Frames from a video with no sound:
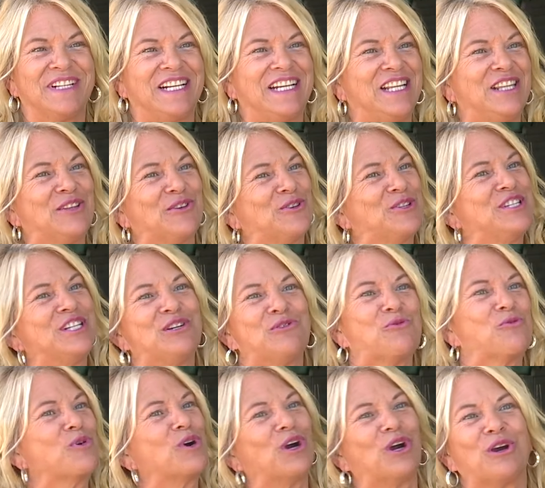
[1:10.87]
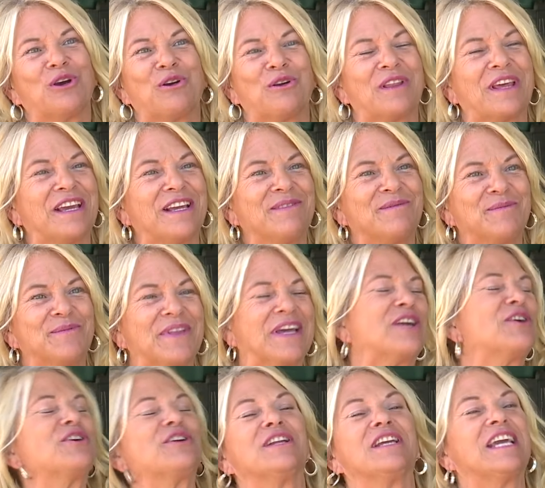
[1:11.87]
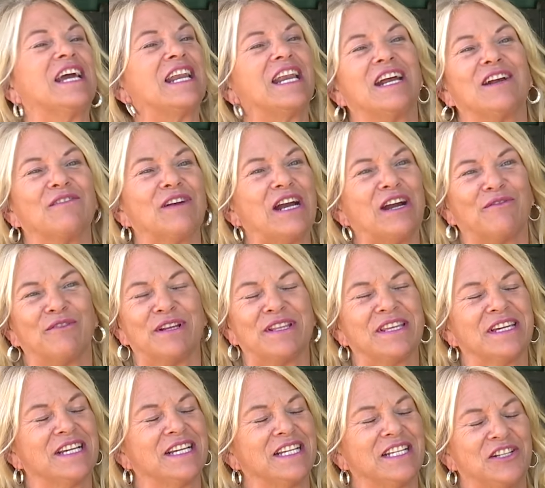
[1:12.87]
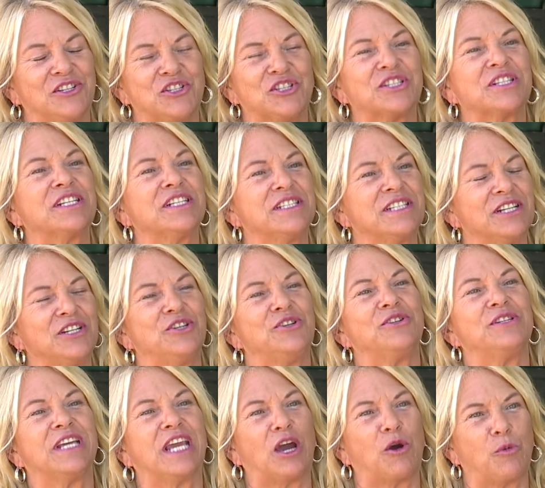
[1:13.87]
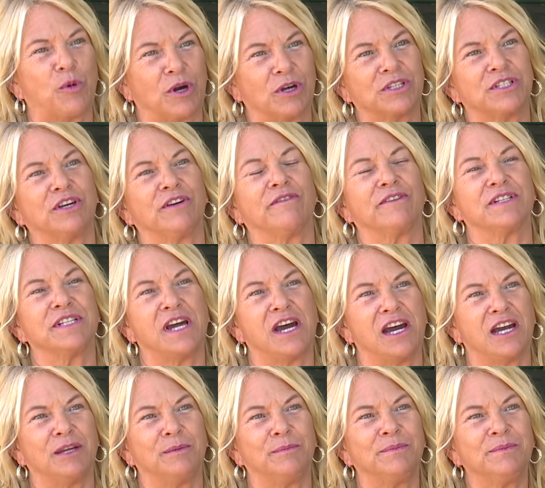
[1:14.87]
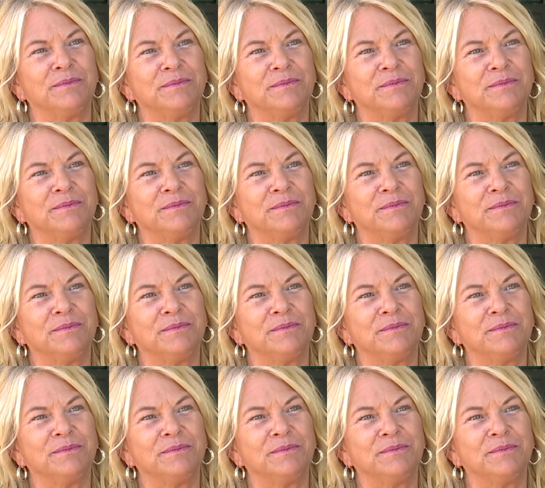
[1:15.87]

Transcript: either didn't work or they couldn't get everything, and it just continued to get worse over time.